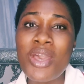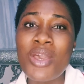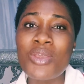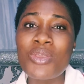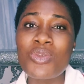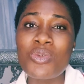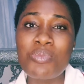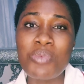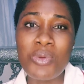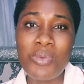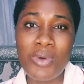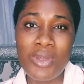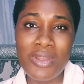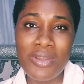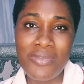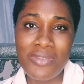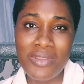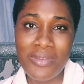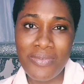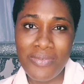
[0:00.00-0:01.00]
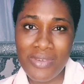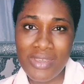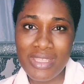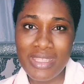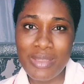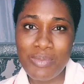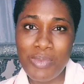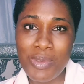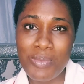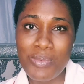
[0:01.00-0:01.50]
you'll be one of the
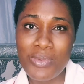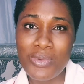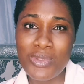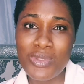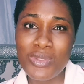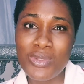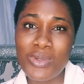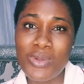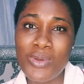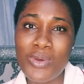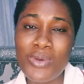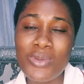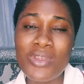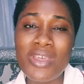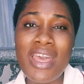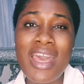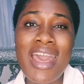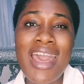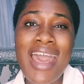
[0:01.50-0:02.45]
first people to know.